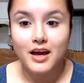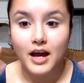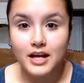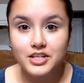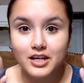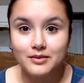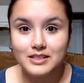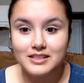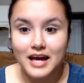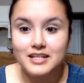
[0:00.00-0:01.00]
Eyeshadow is
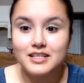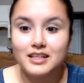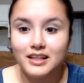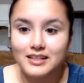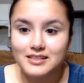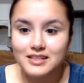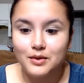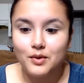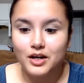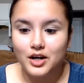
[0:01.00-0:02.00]
set. Let's see
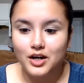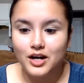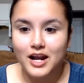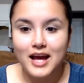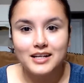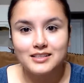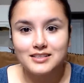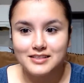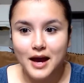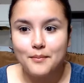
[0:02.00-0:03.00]
what her next
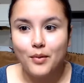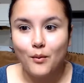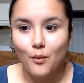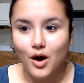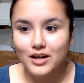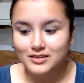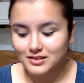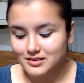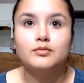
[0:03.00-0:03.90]
step was.